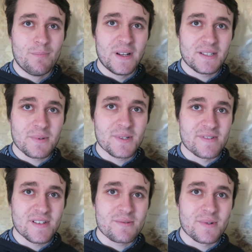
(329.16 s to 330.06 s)
But because
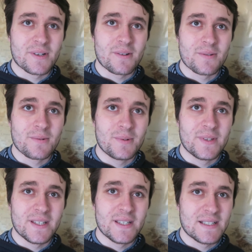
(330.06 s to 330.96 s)
of such, we're going to go through all
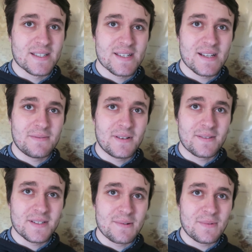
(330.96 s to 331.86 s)
the uh, stuff I
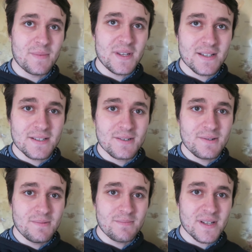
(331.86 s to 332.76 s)
have to take with me
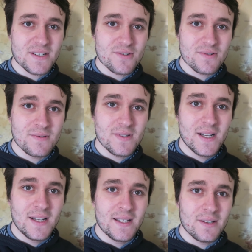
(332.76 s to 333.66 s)
to make sure
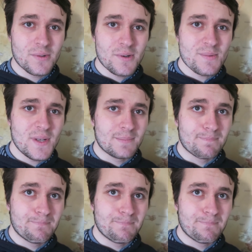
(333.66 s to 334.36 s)
it all goes well.